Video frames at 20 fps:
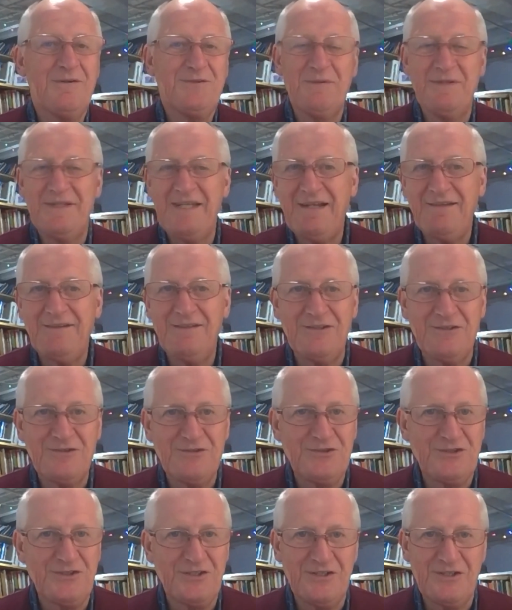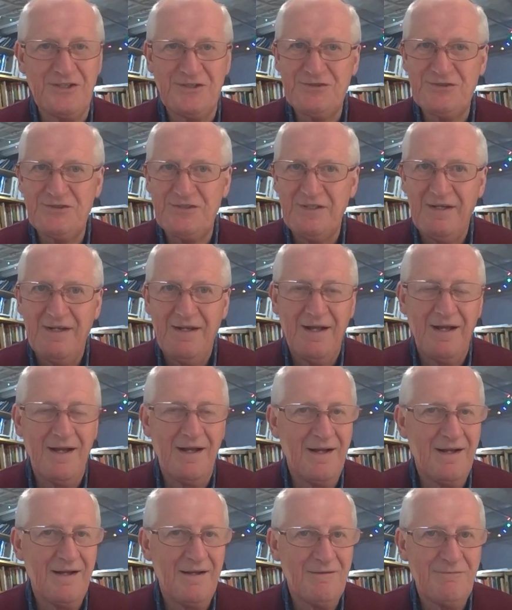to an Anglican church
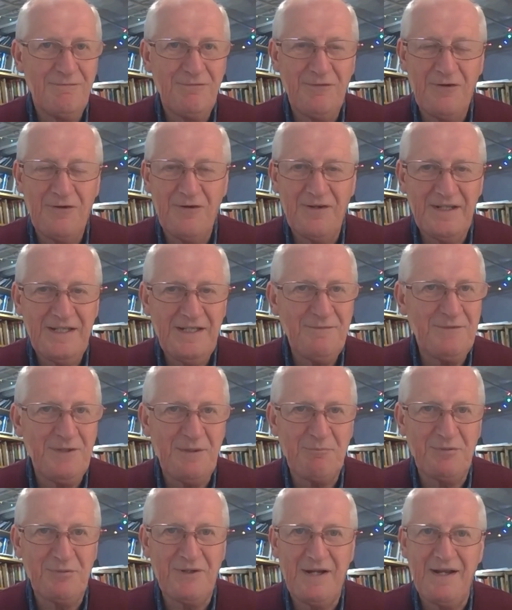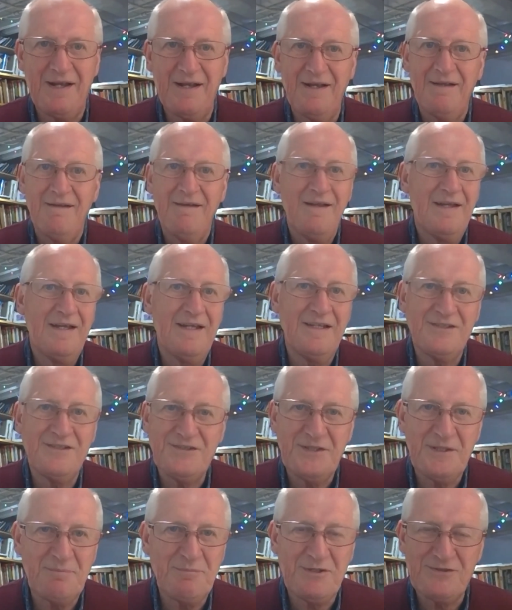uh, for evening prayer, it's
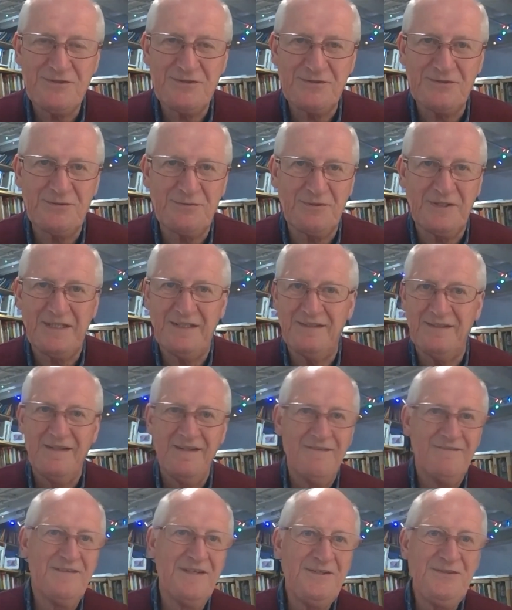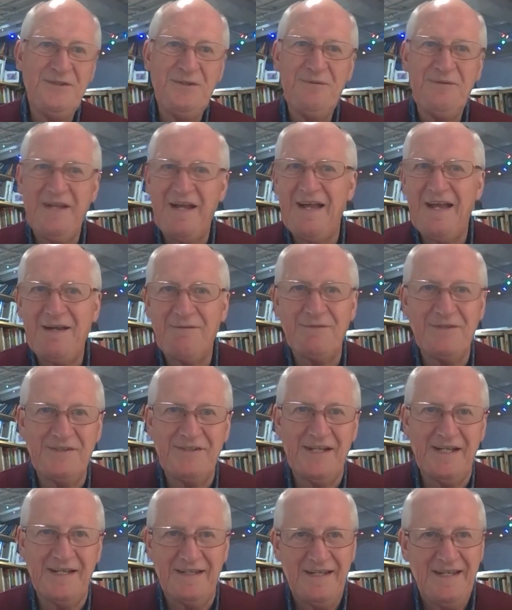the Apostles' Creed. They do that every
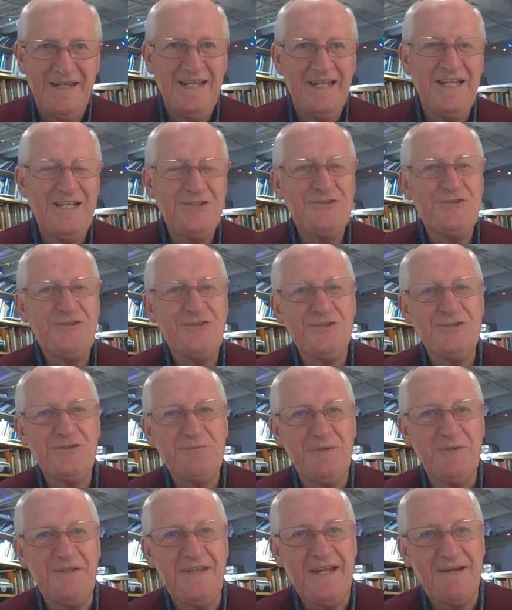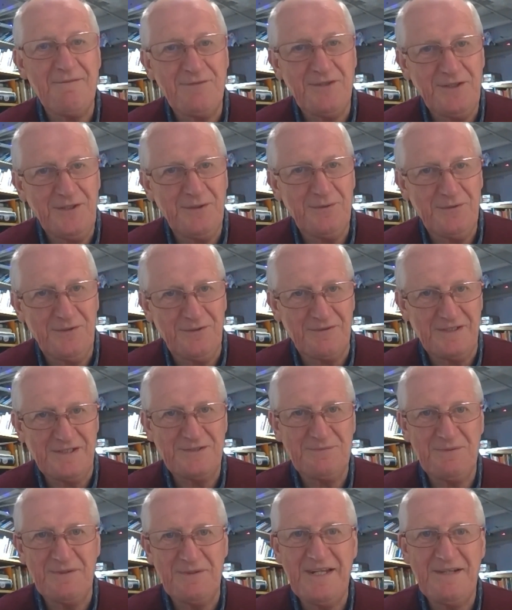day. It's just when they have the
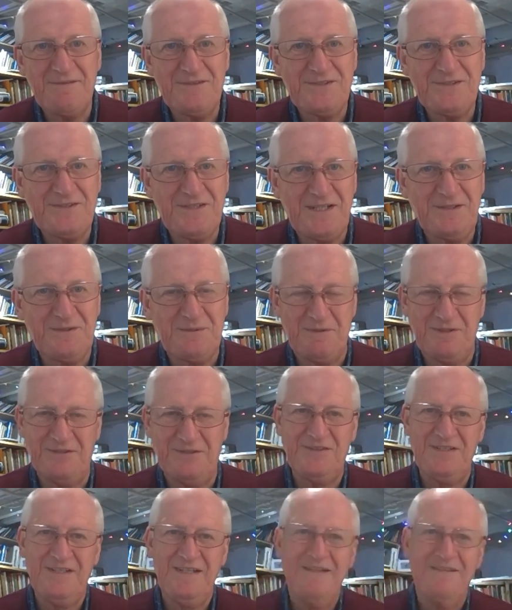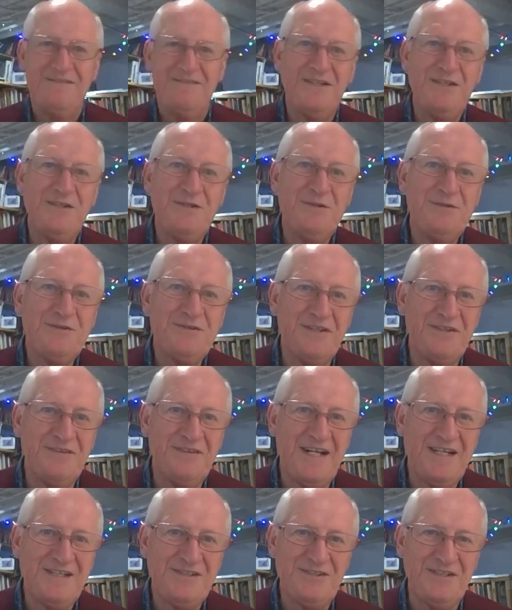Eucharist, when they have the sacrament, they use the
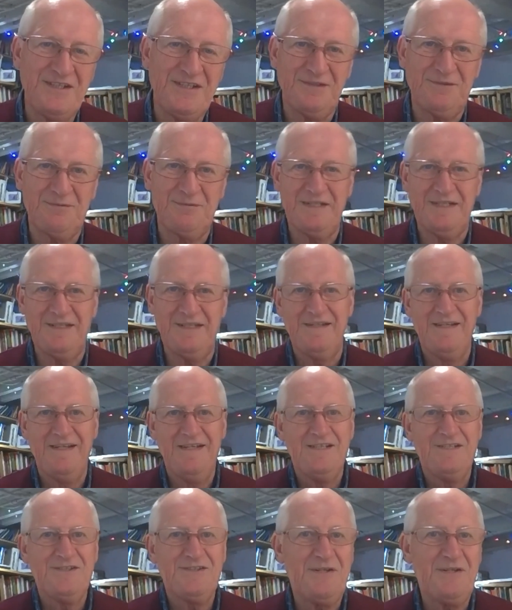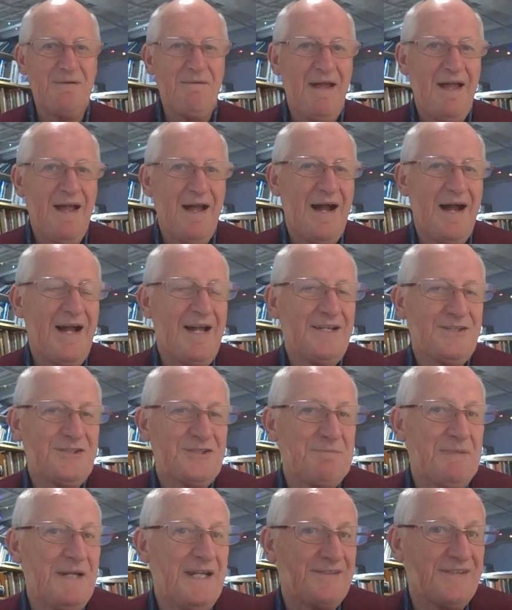Nicene Creed. So I
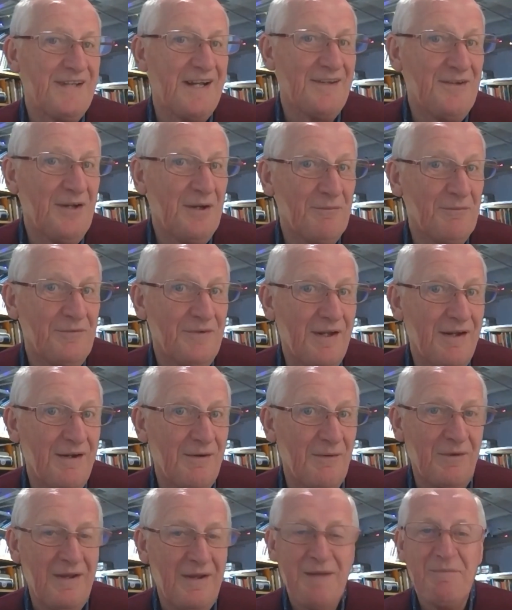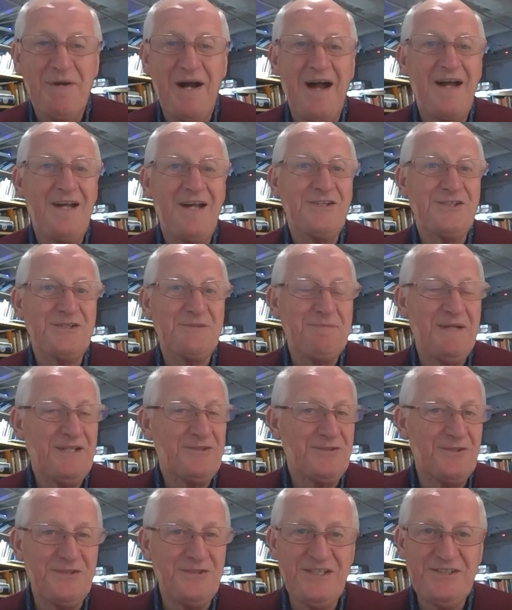expect, I don't know, but I
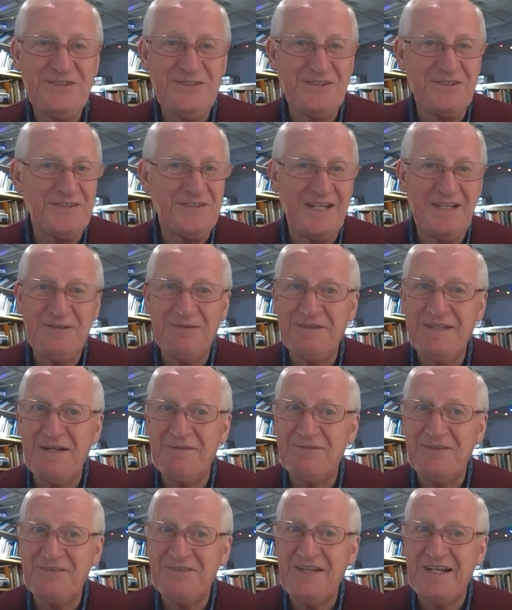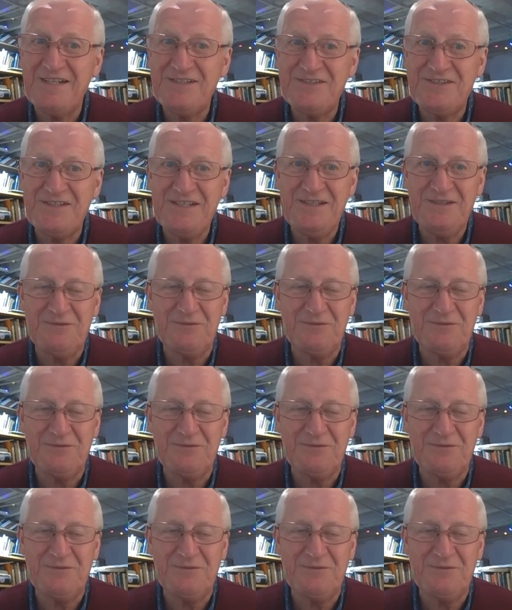expect on Easter Day you'll have the Nicene